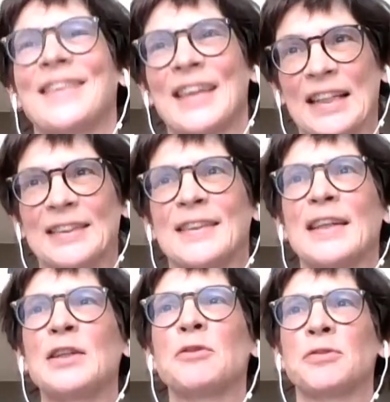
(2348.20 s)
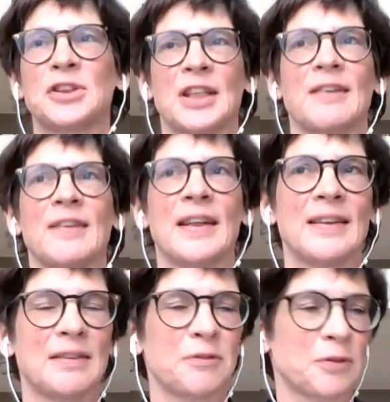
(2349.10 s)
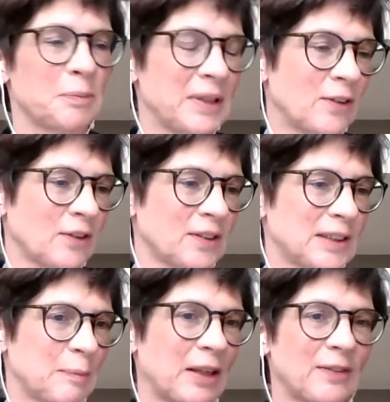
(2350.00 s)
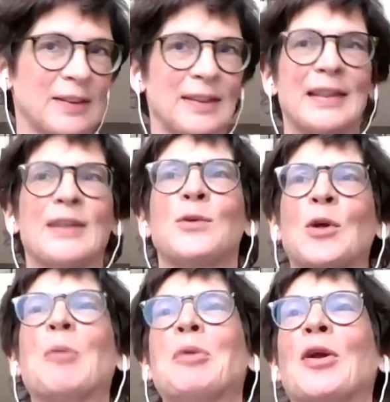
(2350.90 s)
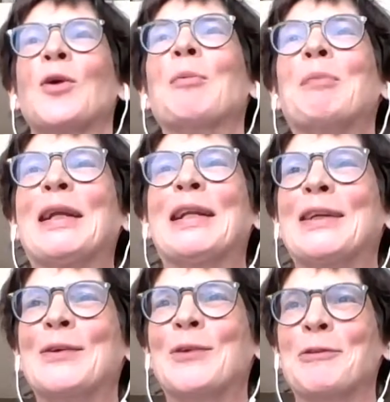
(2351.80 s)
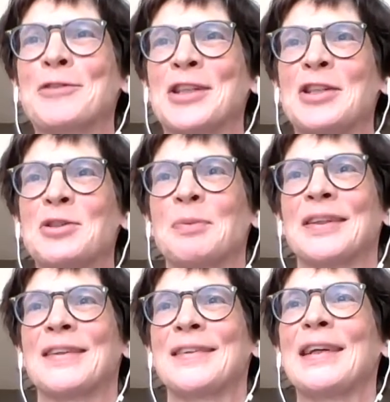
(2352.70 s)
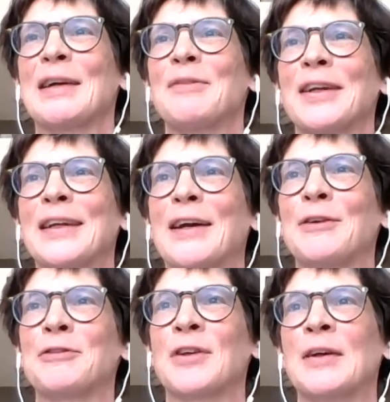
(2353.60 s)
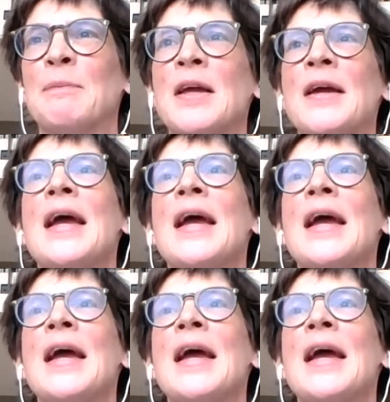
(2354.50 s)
Thanks. Thank you for sharing that and for being honest about it. And that could open a completely new conversation, but I think I'm running out of time.